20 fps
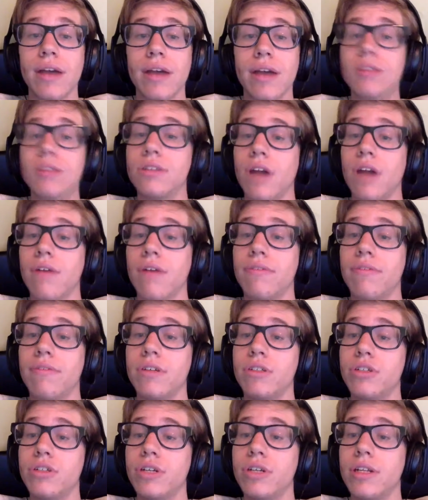that's not
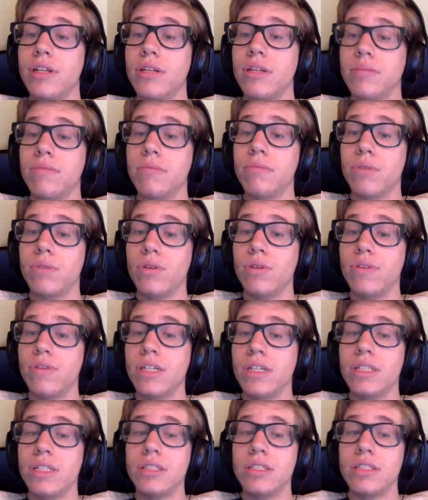featured in the
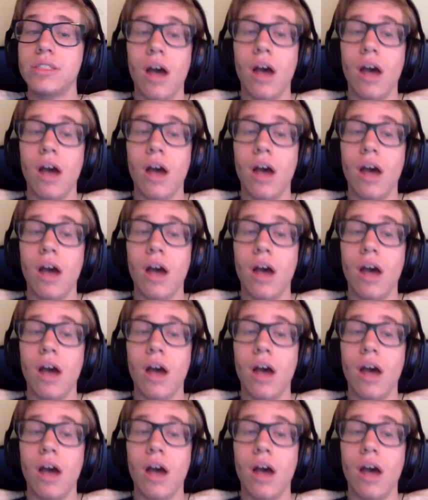movies,